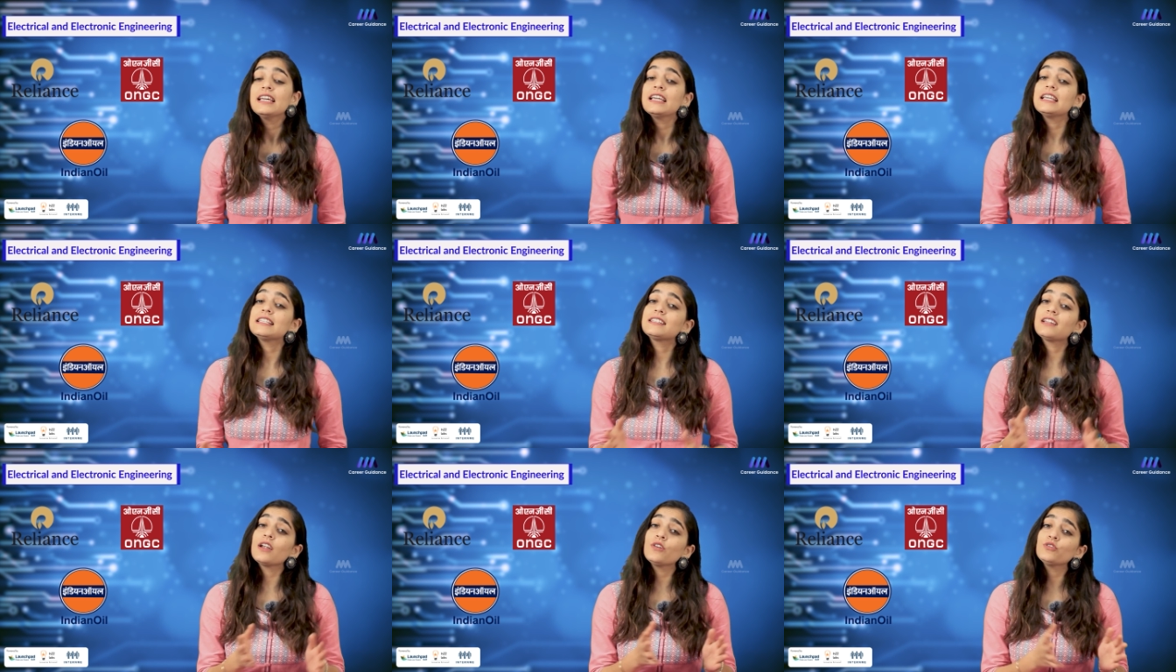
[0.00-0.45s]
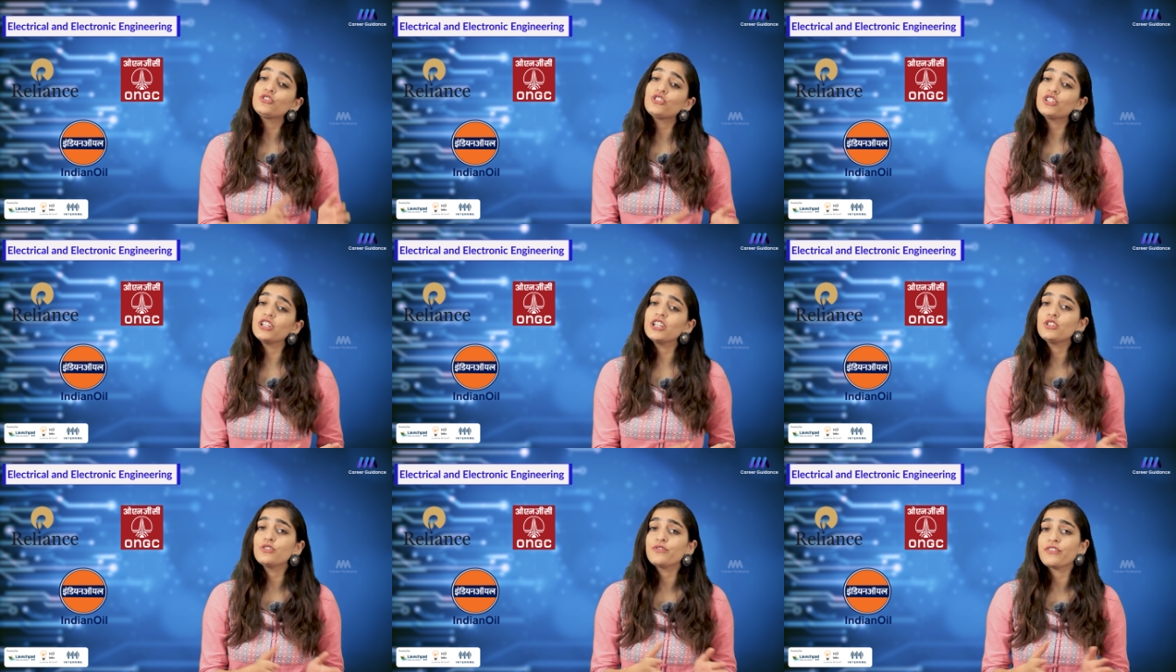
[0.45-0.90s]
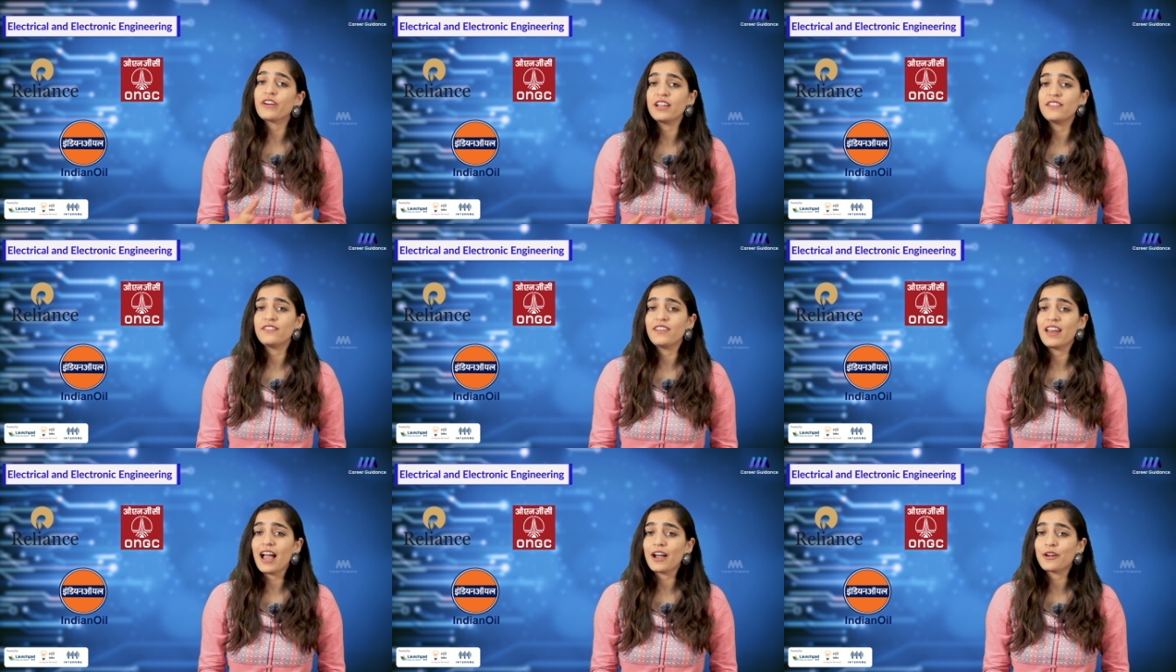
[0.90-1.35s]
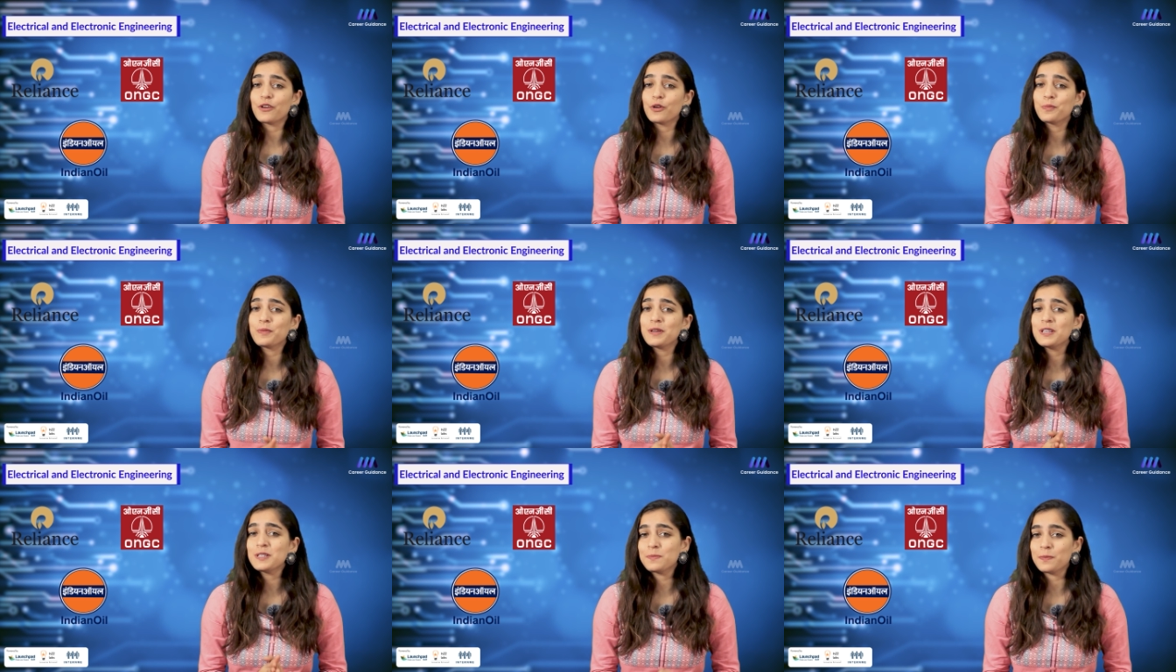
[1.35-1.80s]
is around 3 to 5 lakh
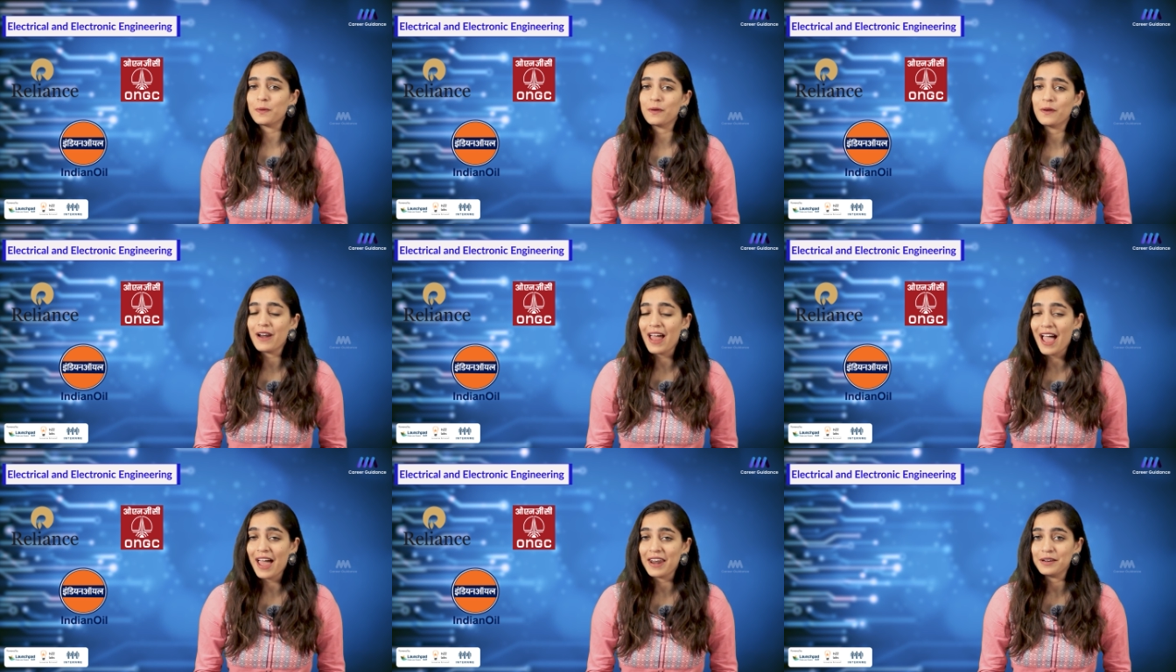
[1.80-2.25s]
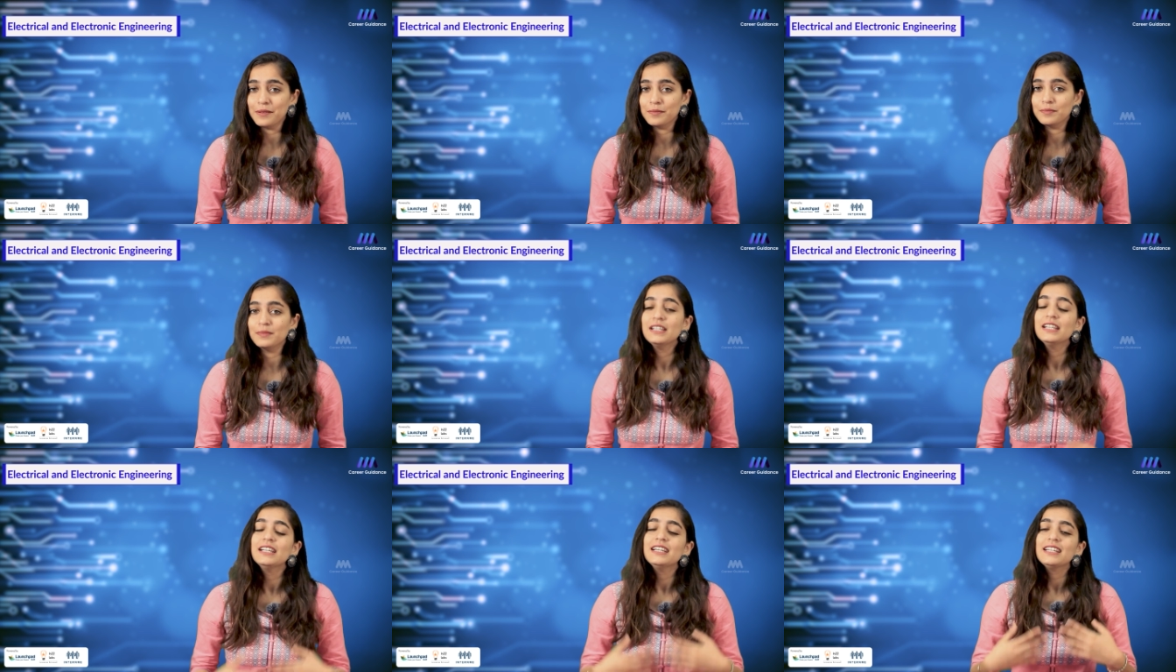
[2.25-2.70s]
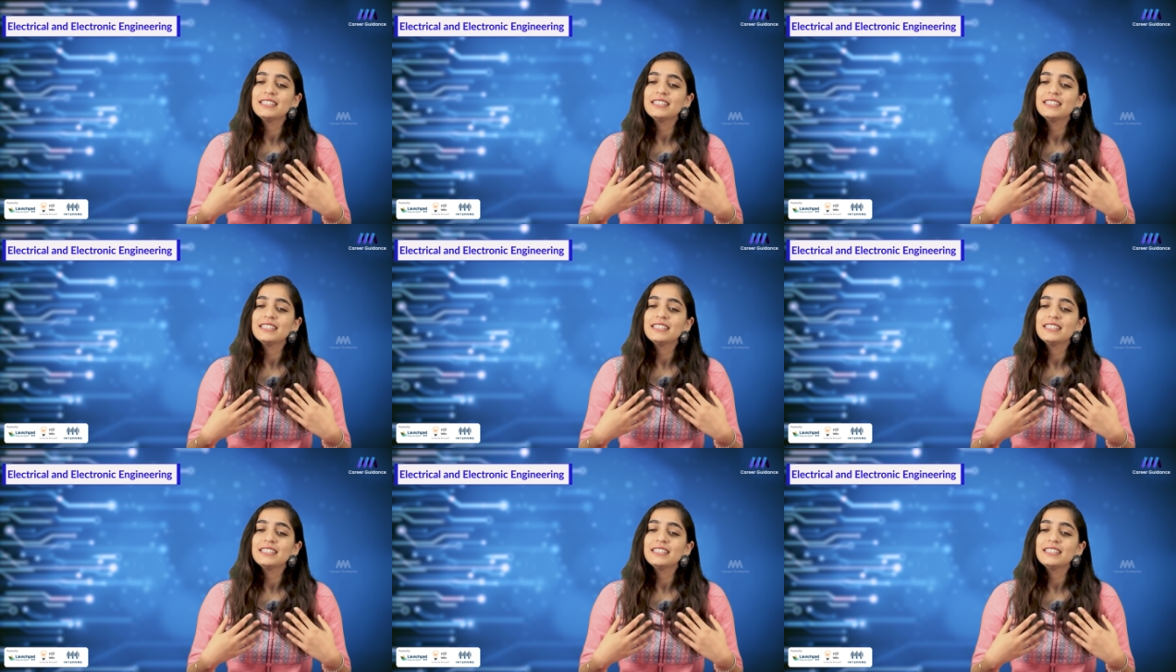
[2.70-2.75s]
rupees per annum.